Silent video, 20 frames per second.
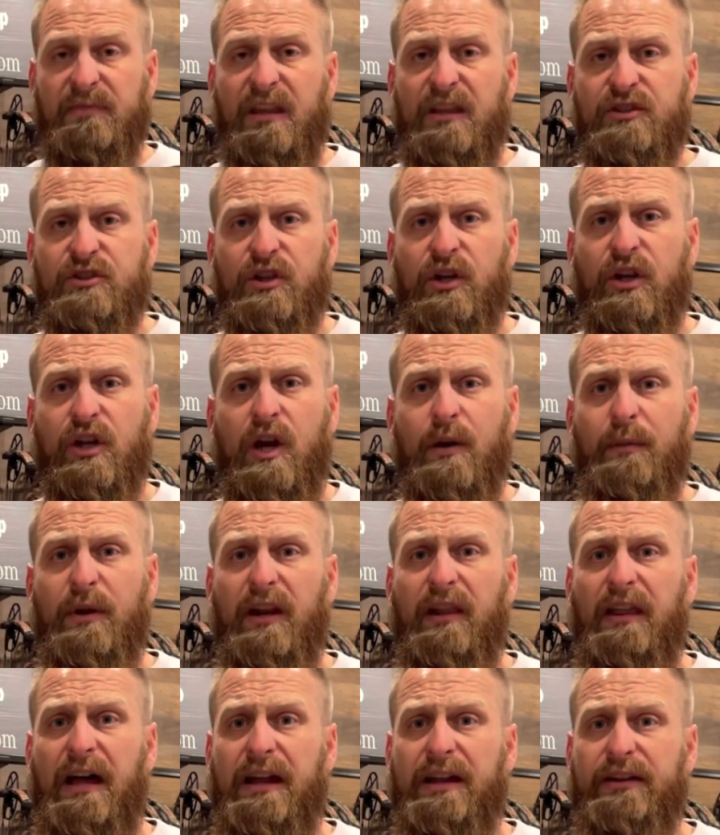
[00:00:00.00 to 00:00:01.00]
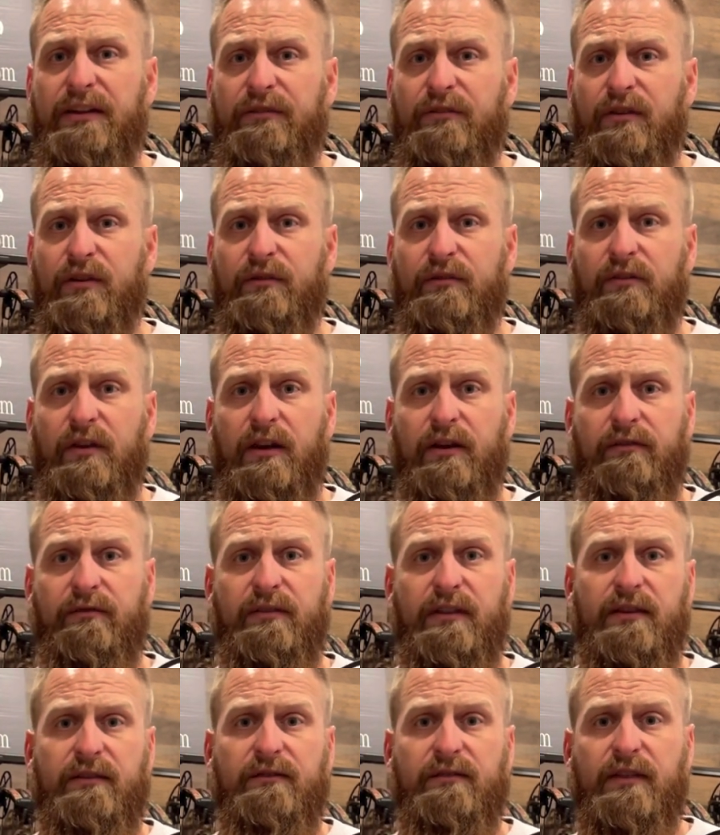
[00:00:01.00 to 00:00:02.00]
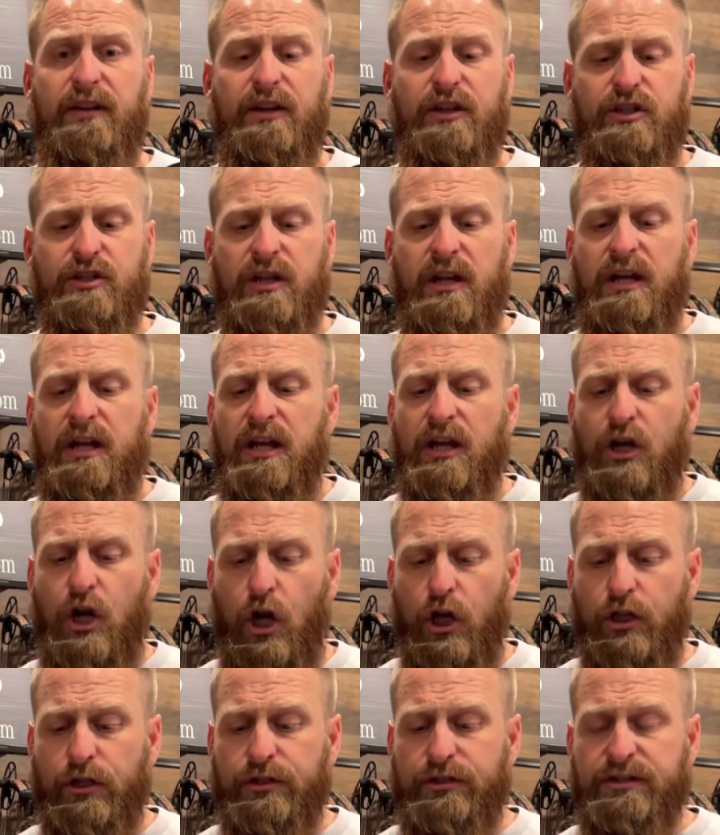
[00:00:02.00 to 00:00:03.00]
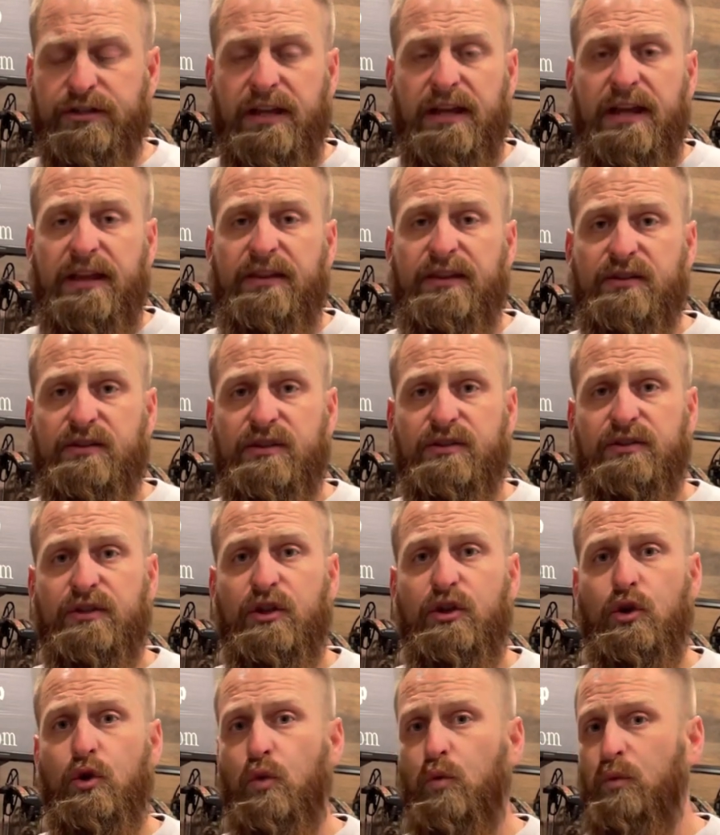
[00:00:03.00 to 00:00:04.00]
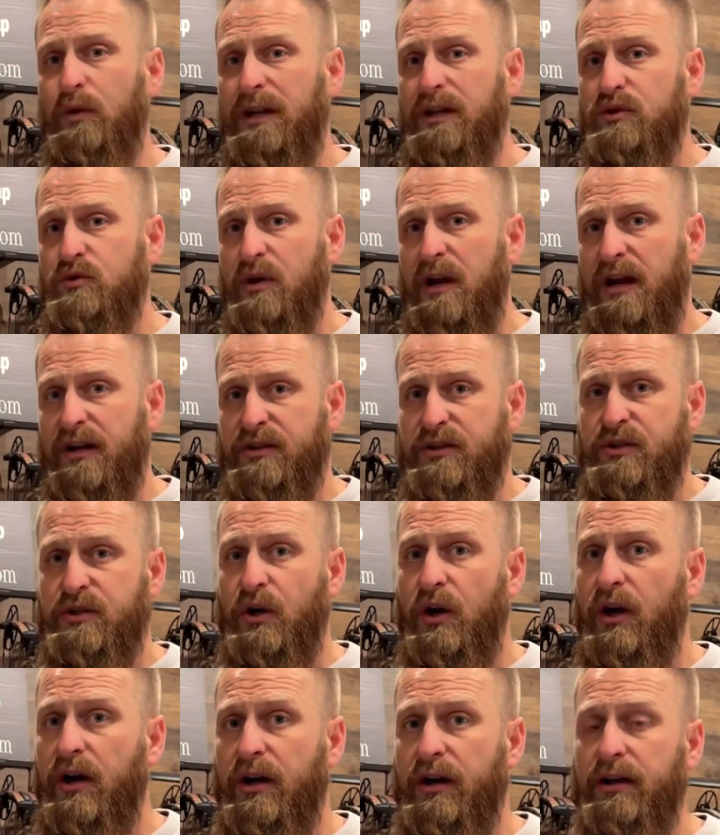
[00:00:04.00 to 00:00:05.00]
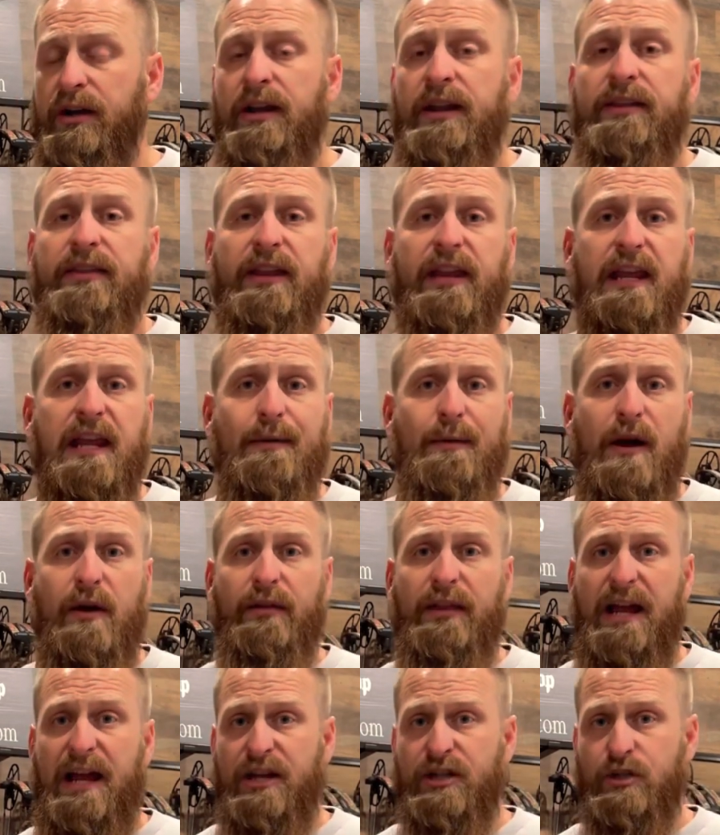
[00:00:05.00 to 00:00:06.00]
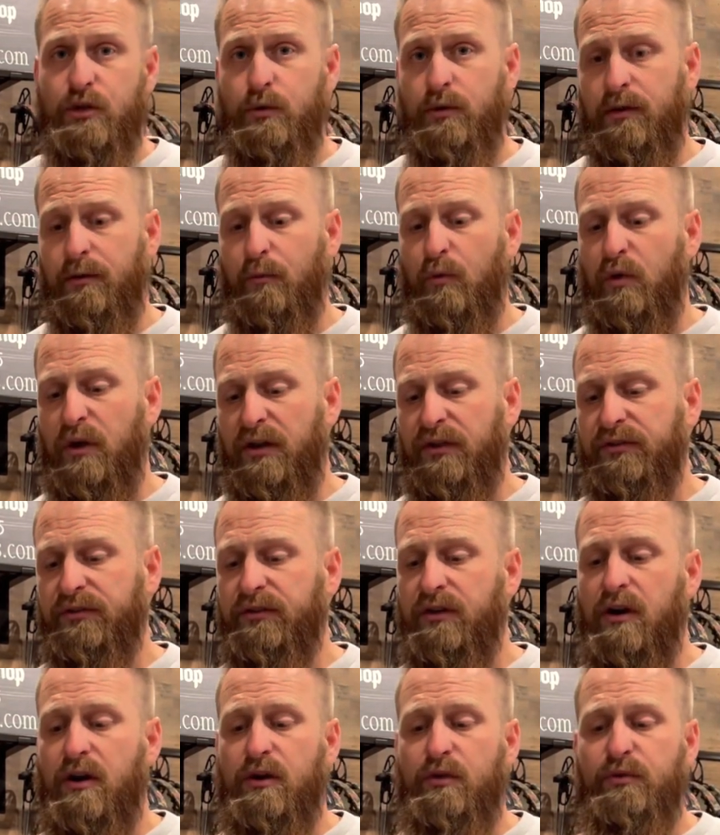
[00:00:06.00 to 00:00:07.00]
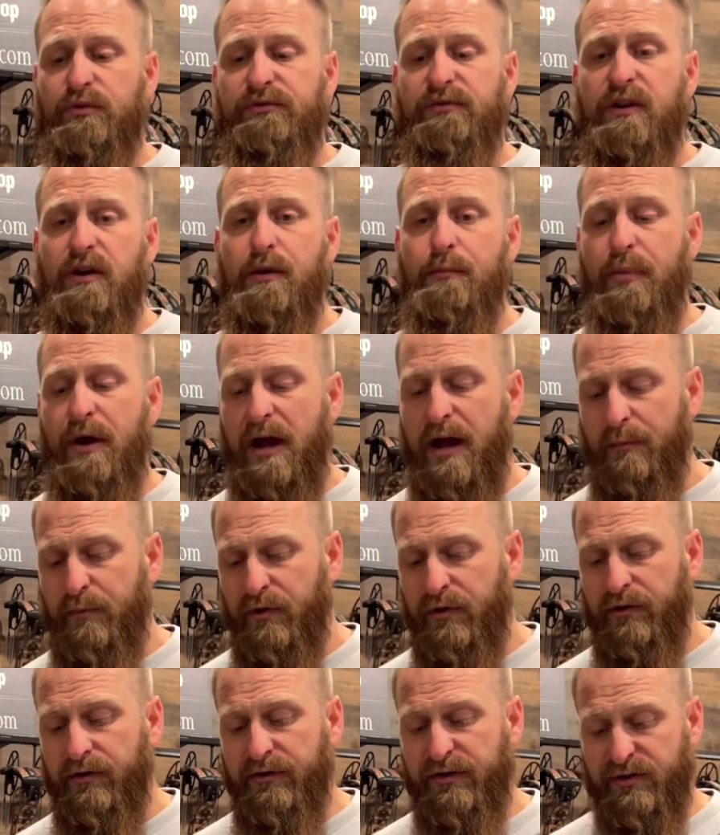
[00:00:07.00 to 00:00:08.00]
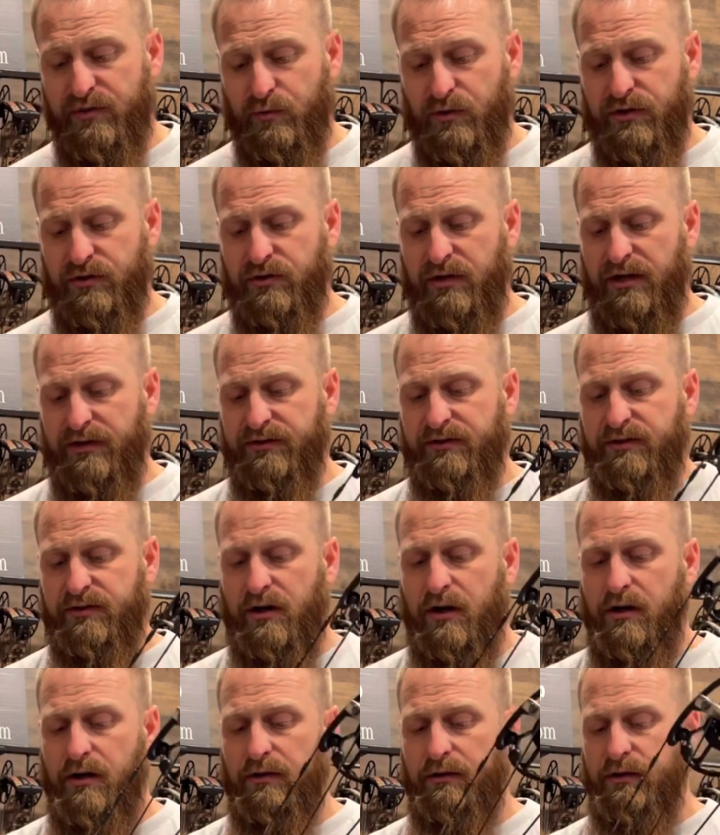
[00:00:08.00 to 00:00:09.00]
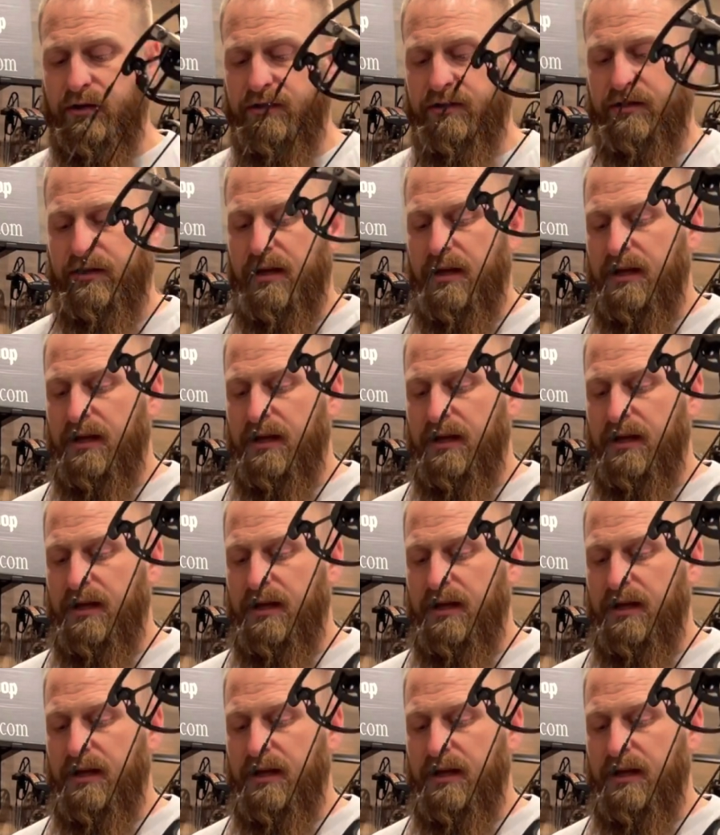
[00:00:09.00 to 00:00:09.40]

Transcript: It's going to come in a lot of different fit and finish colors. This is the new Ridge Rock Scar. They came out last year with the Morale Scar. It was very popular. This Ridge Rock Scar looks